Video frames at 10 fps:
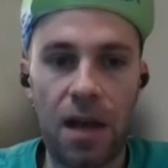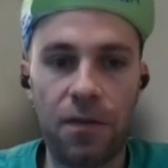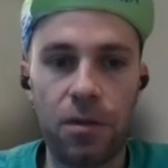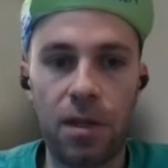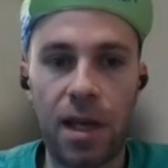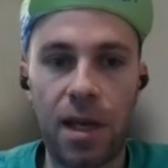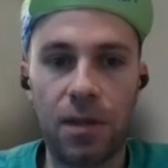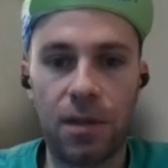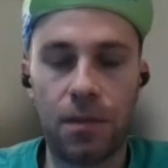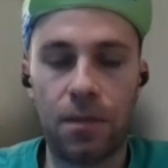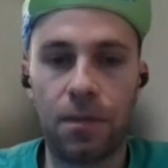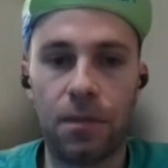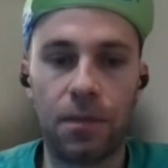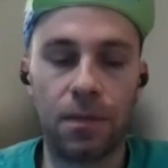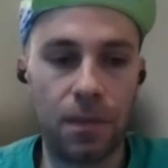After that,
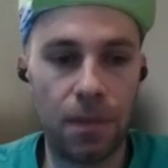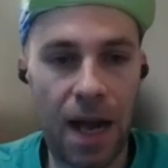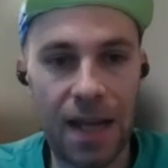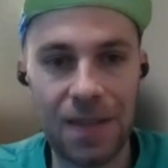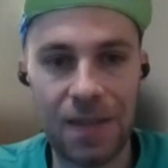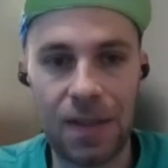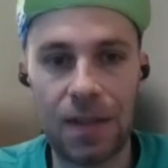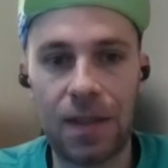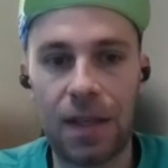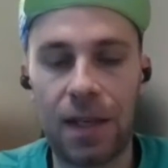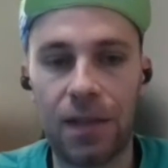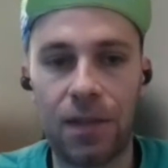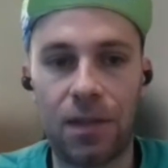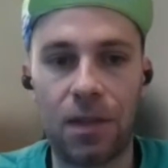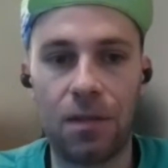um, I see that
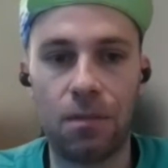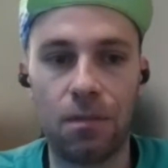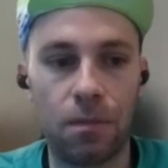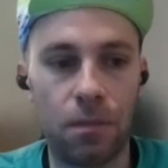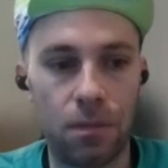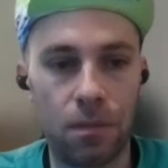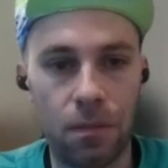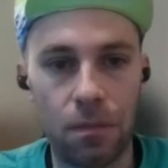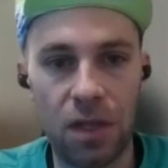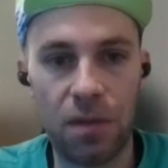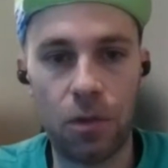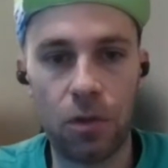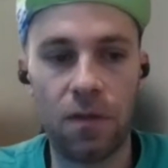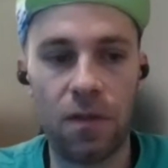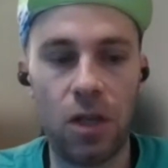um, the
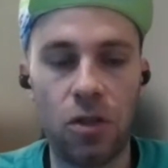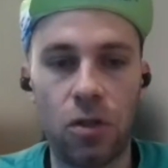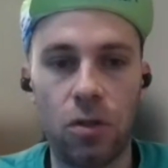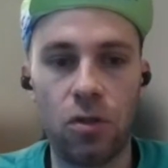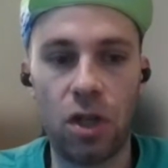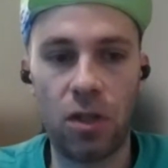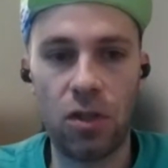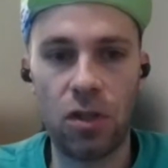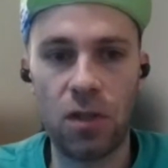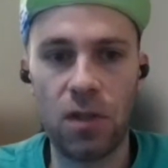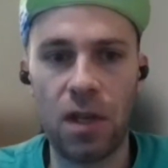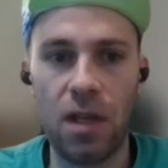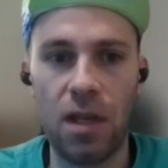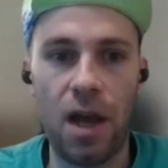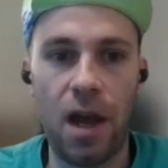motivation changes.
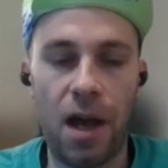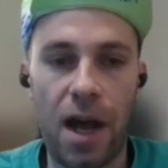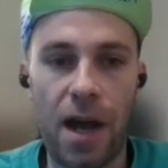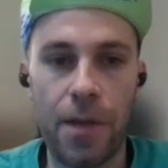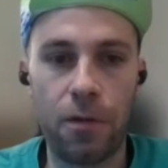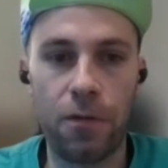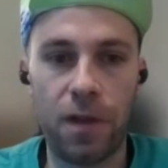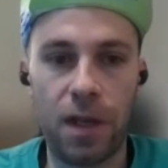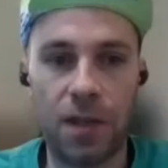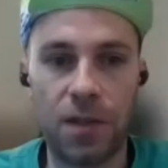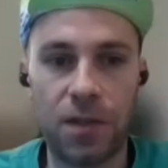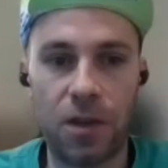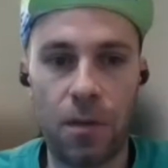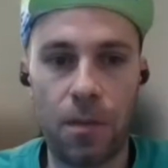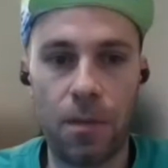Uh, other things
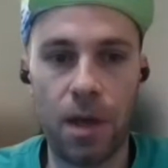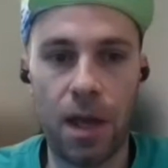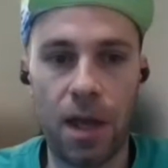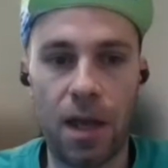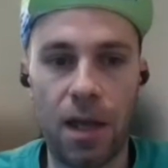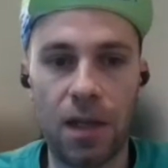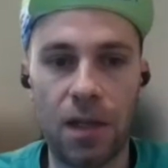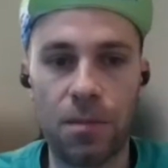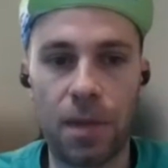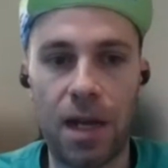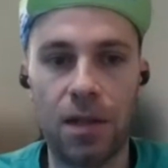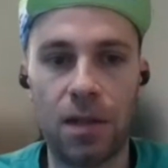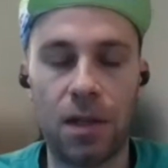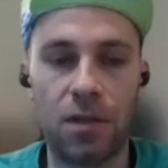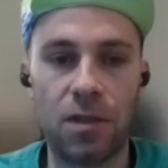come uh, in his
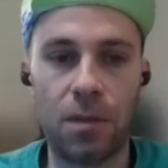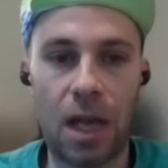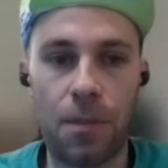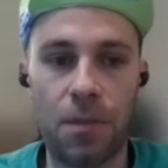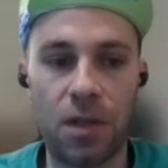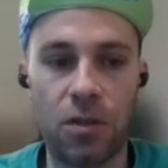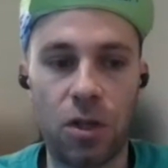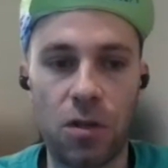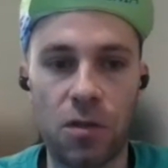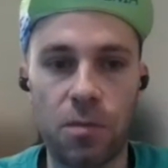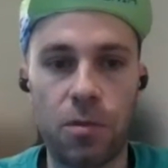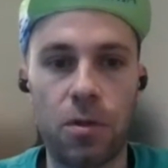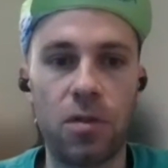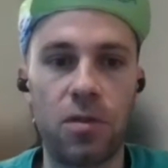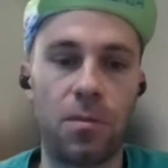mind. Sometimes he changes
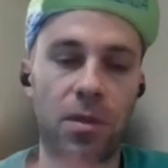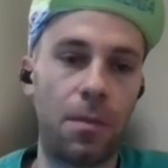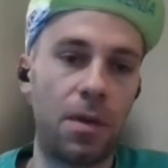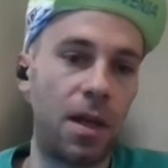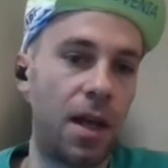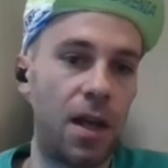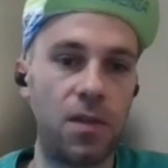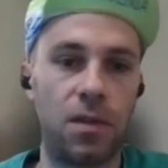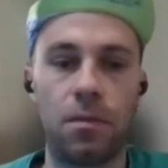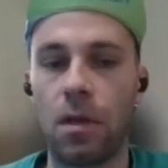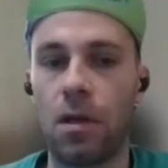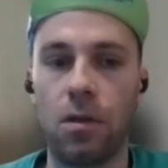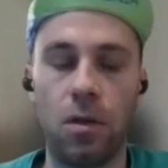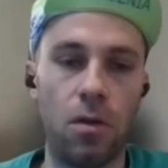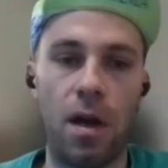sports. Sometimes he has,
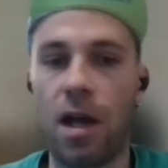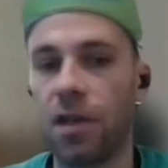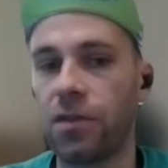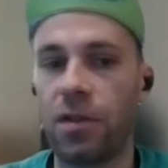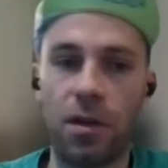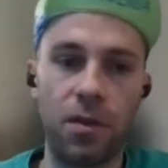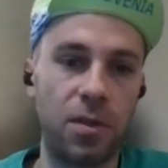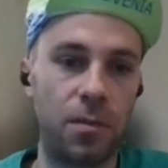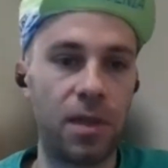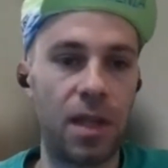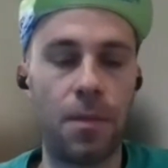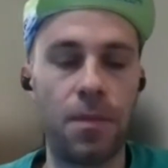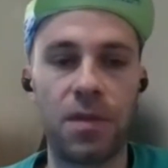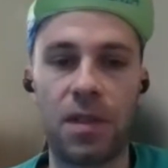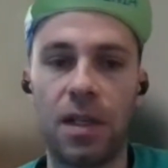you know, a son.
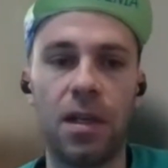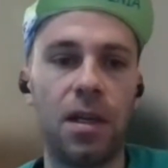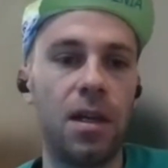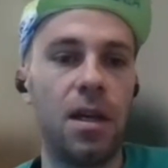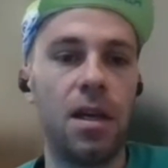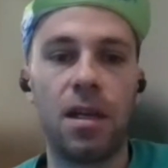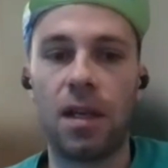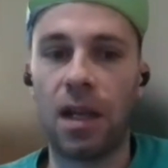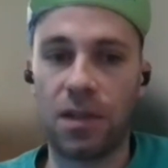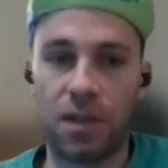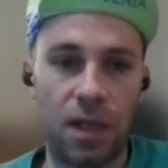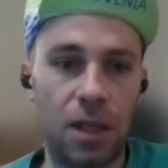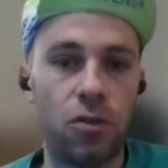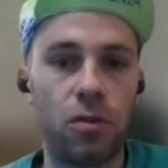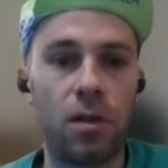Sometimes he, he has an
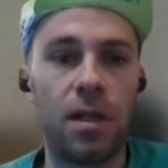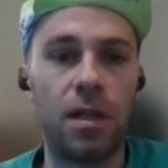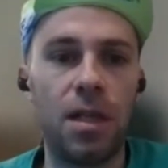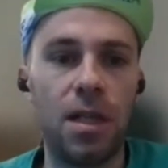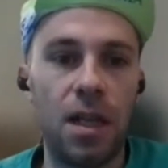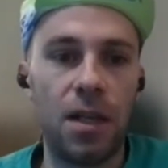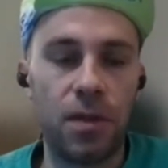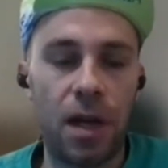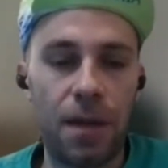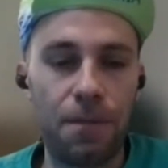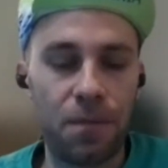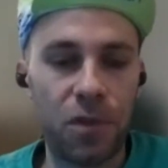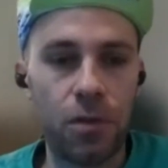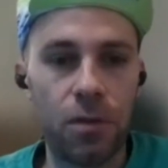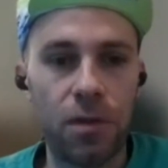injury.
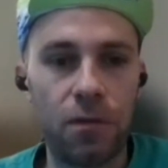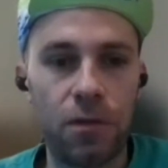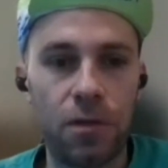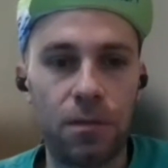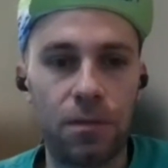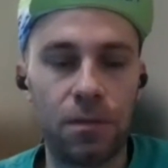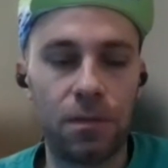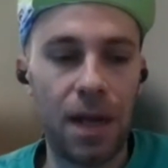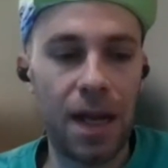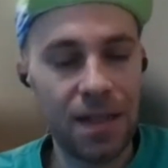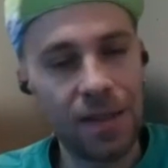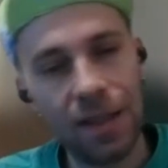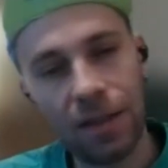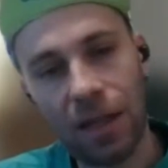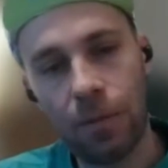So therefore, I
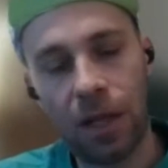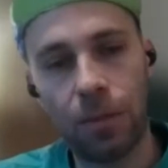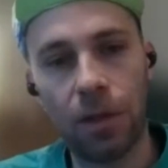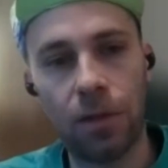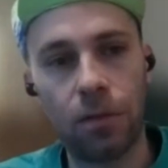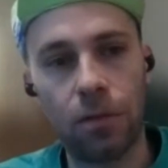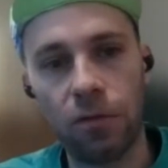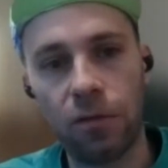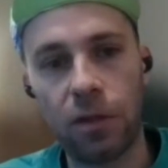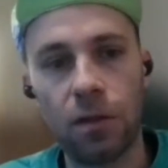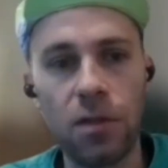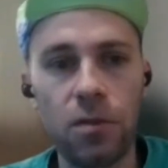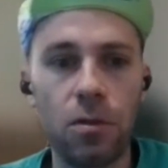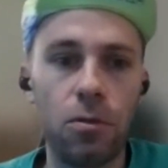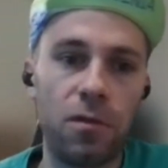see a time limit. Do you think there
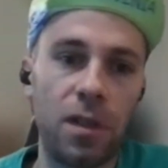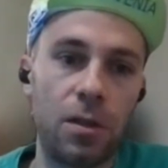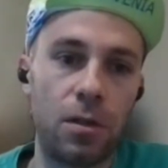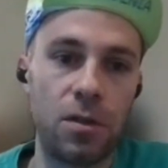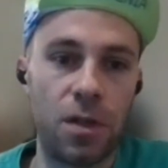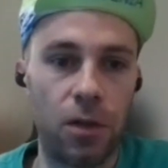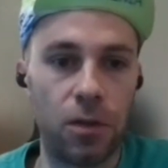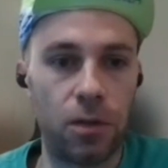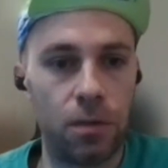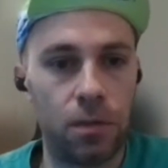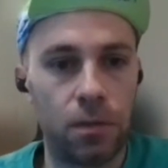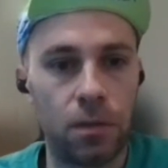is, or do you think there is not?